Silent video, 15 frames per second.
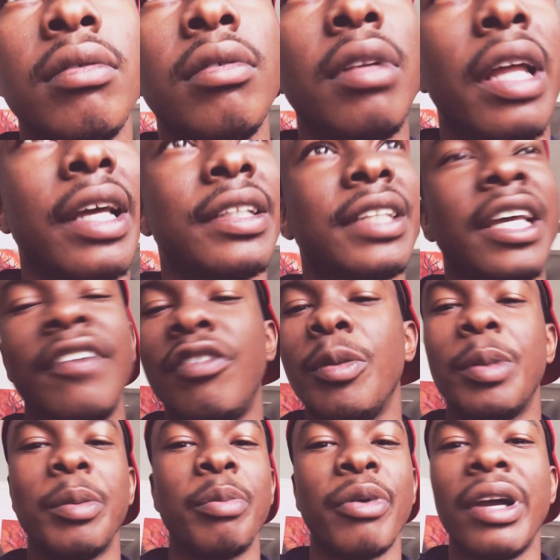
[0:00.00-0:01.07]
Like, say, if you've
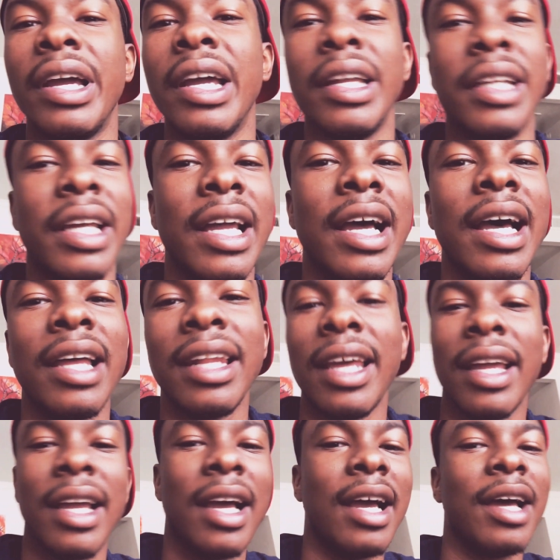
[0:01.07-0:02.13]
been praying to God, like,
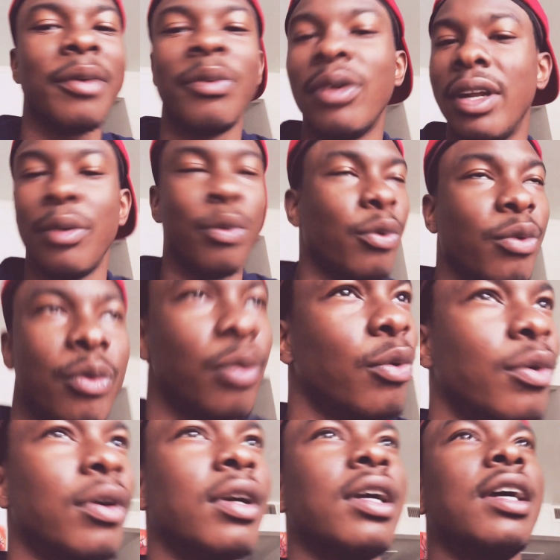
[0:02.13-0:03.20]
God, what,
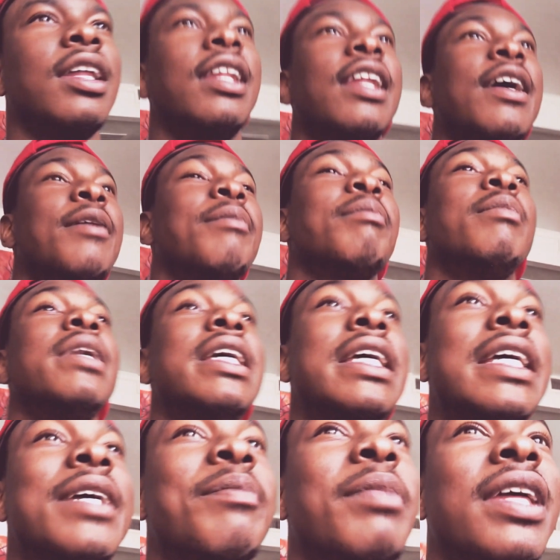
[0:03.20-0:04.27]
let
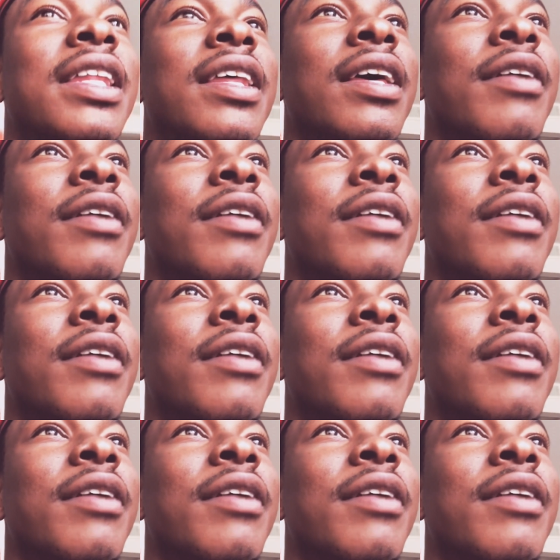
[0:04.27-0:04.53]
me be the